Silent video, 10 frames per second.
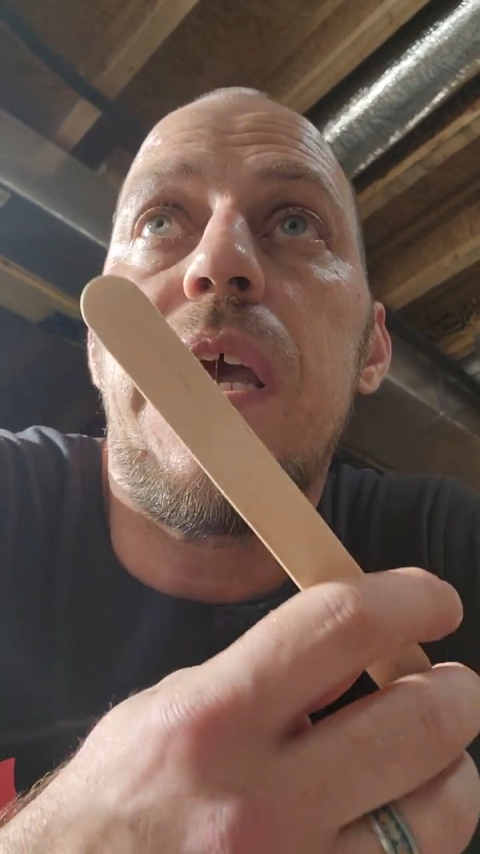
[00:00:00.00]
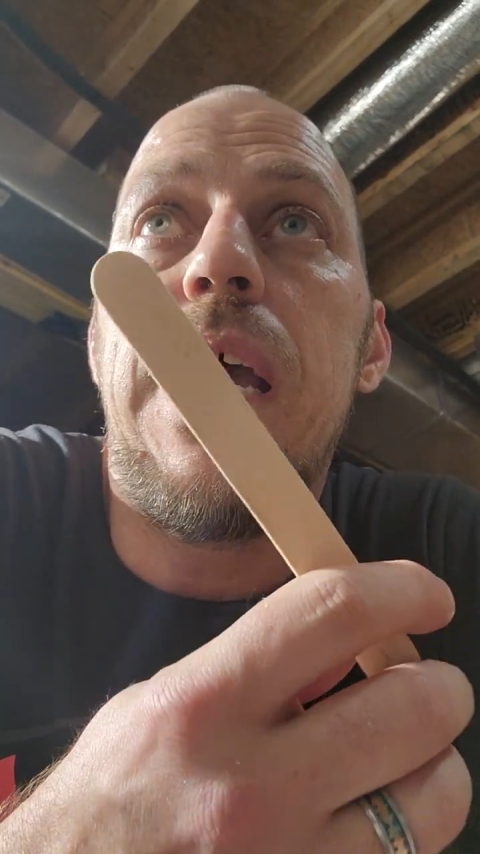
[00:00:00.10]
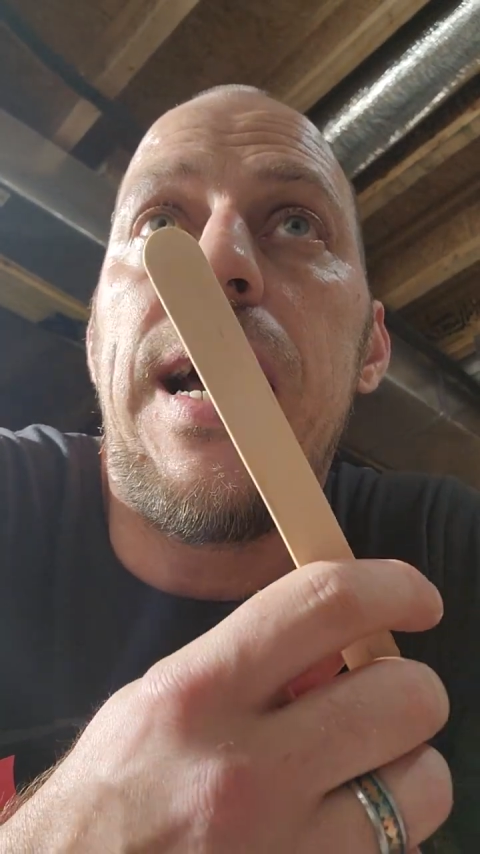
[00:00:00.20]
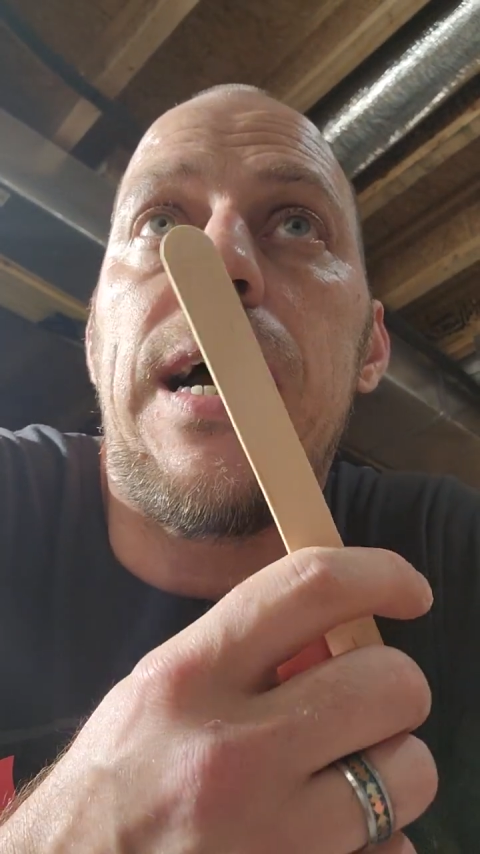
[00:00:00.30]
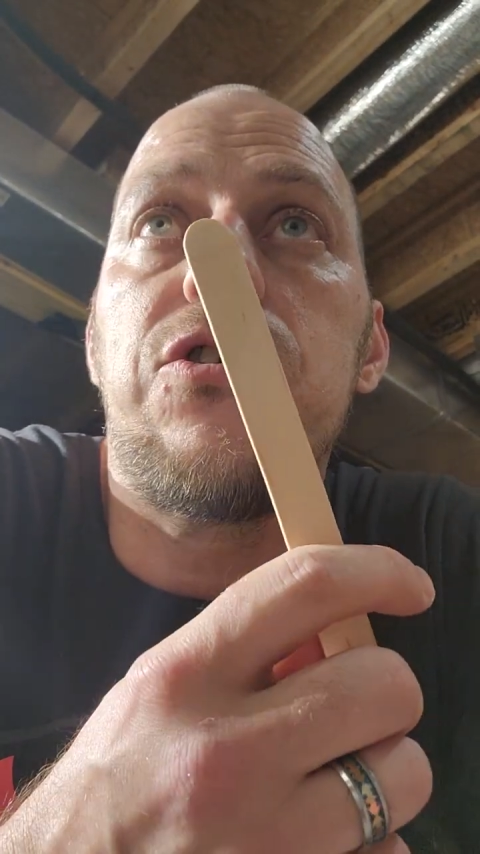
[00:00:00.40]

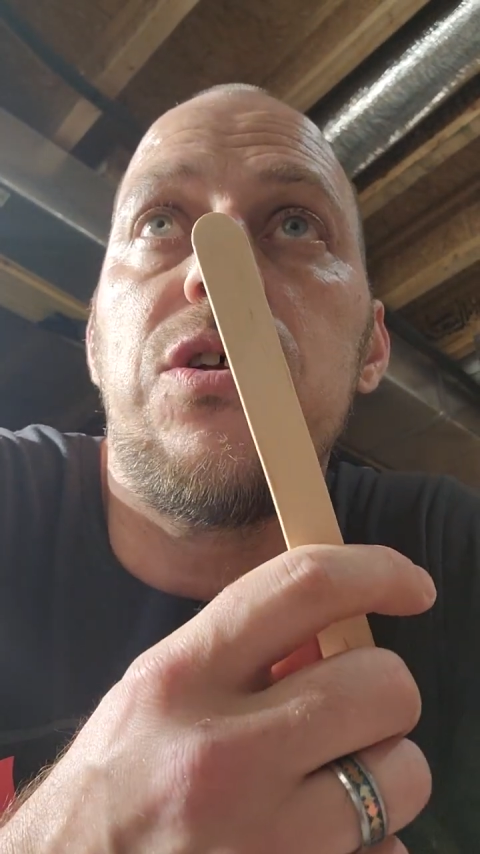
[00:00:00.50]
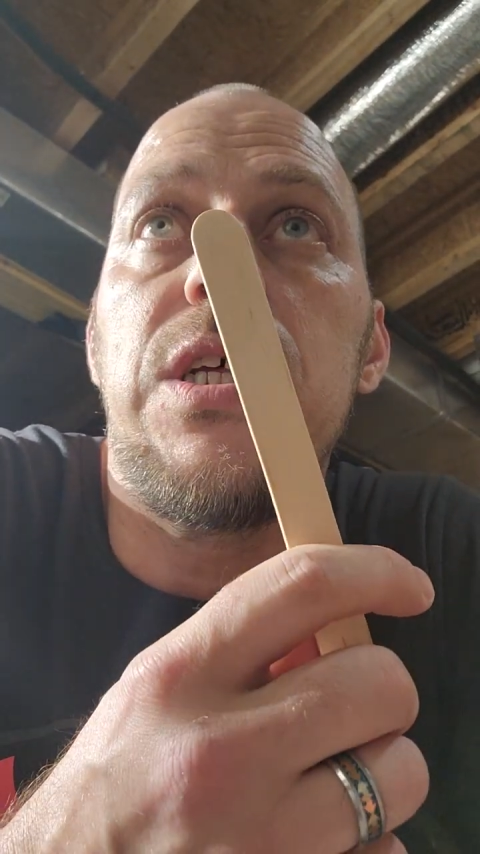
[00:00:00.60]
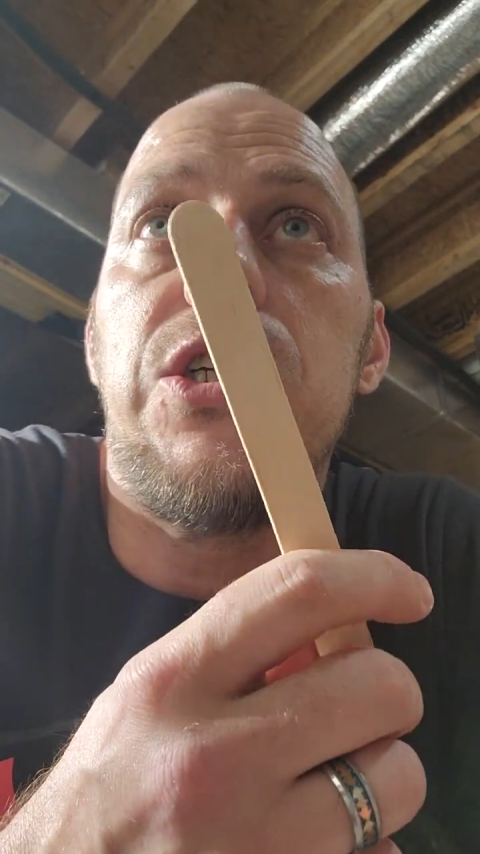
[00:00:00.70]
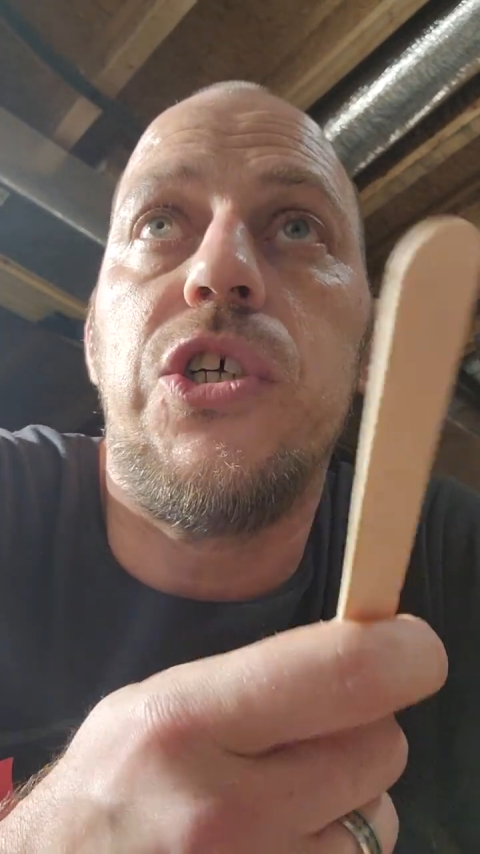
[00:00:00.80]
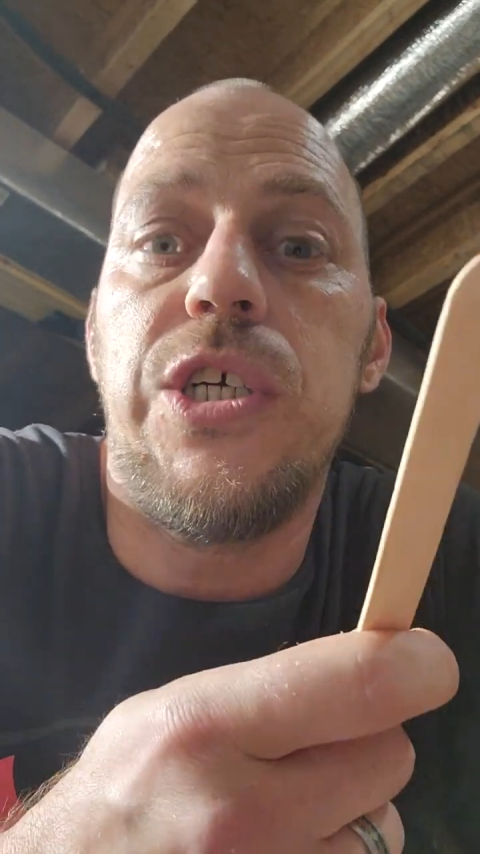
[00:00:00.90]
It
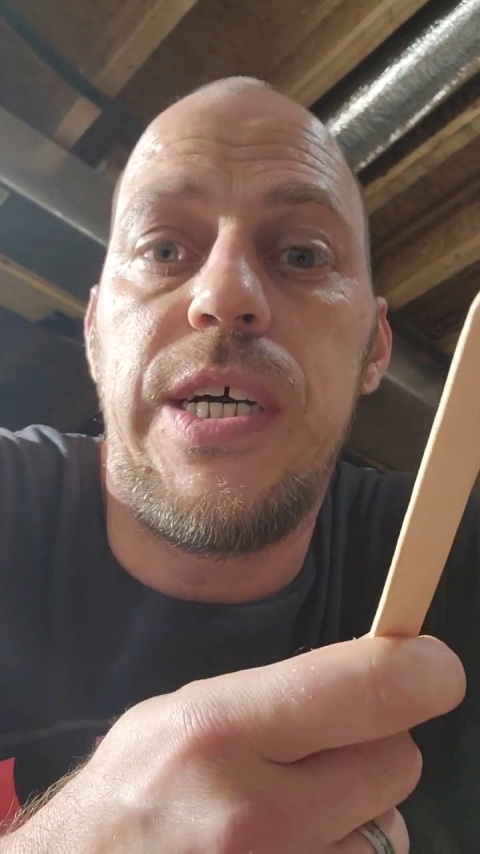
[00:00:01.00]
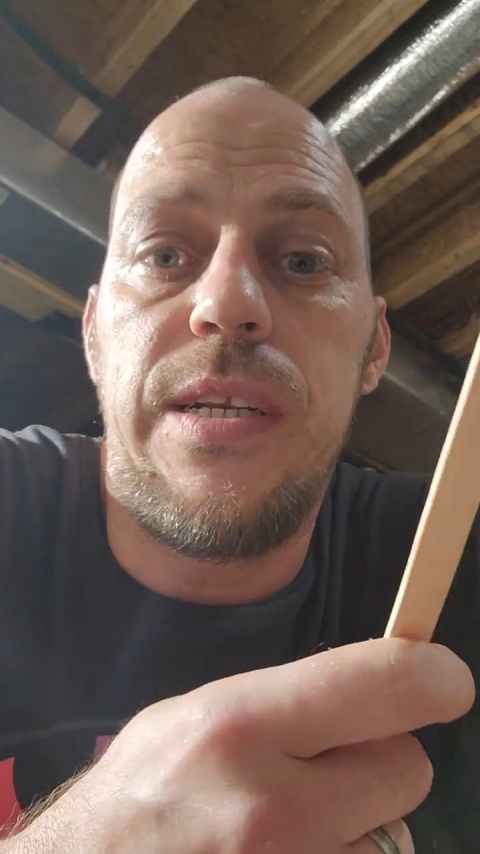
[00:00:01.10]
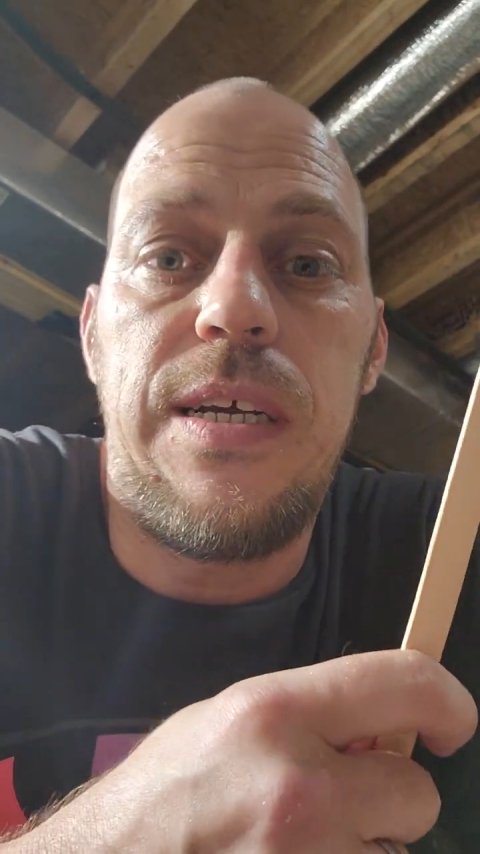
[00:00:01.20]
actually shut.